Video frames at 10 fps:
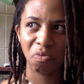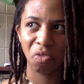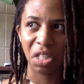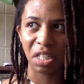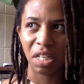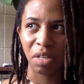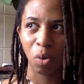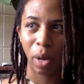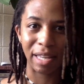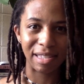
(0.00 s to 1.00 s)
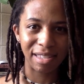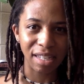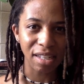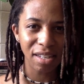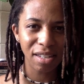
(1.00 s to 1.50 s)
really quite
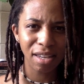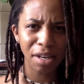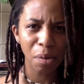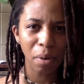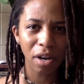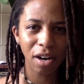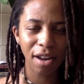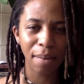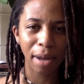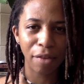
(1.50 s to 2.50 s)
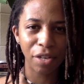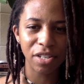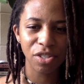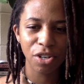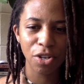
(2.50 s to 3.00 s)
see anywhere in my
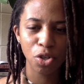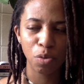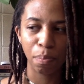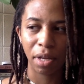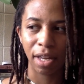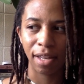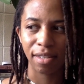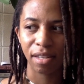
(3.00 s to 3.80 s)
research, but